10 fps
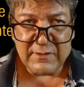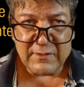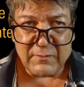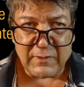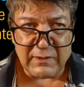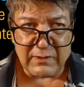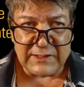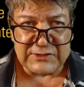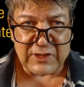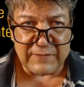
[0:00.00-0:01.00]
while
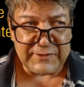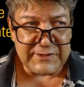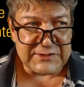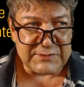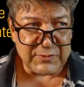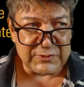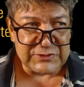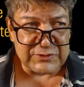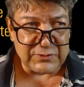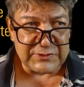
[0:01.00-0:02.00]
iced coffee is the
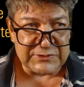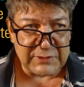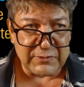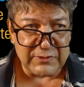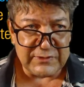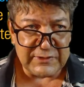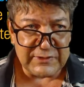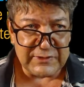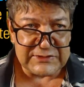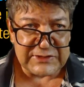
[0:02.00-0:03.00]
most sold in summer,
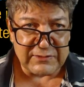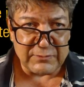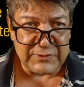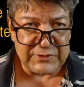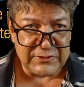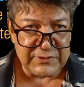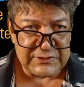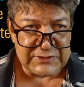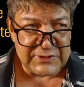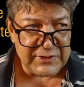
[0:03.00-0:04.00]
its sale in winter
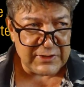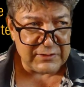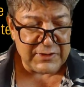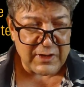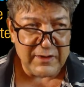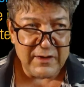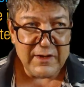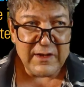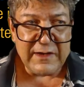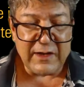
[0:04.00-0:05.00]
is nearly none.
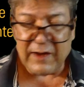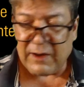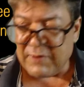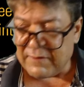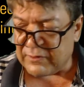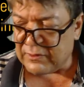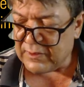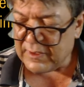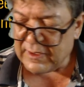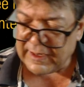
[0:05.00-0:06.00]
Now, however,
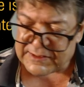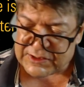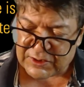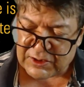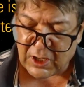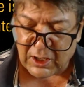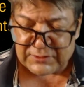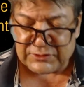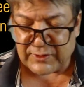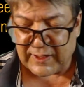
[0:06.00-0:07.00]
has to
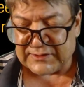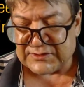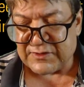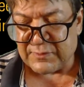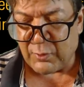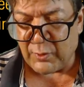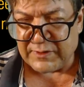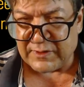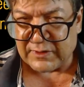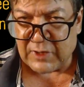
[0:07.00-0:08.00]
contrast the point
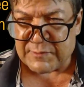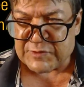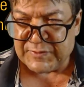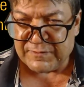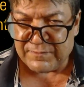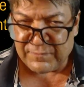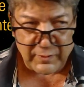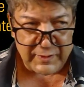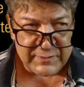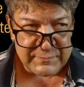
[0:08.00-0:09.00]
that comes before
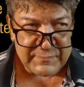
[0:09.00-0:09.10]
it.